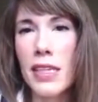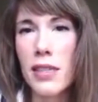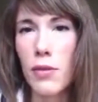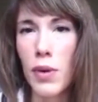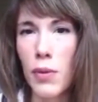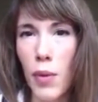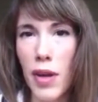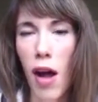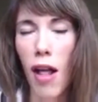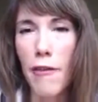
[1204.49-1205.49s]
what we
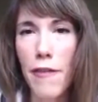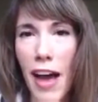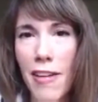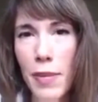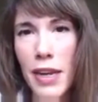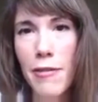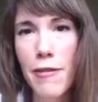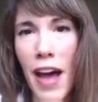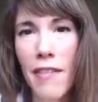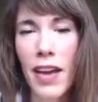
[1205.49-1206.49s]
call a 5-minute
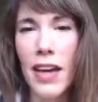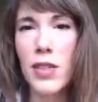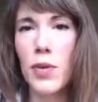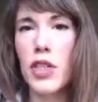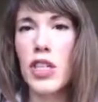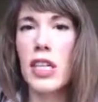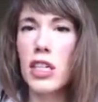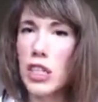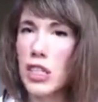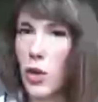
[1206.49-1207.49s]
5S, which is
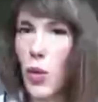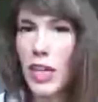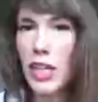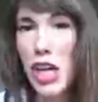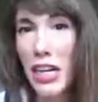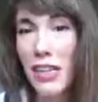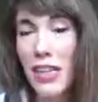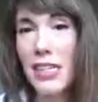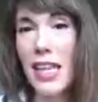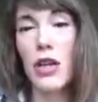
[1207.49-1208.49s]
just a quick checklist
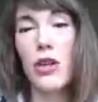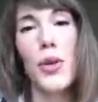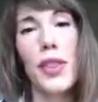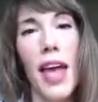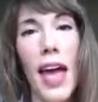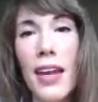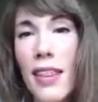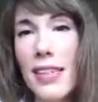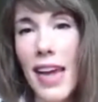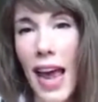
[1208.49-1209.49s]
that you do at the end of the
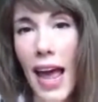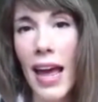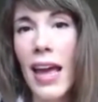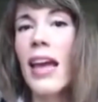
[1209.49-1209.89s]
day.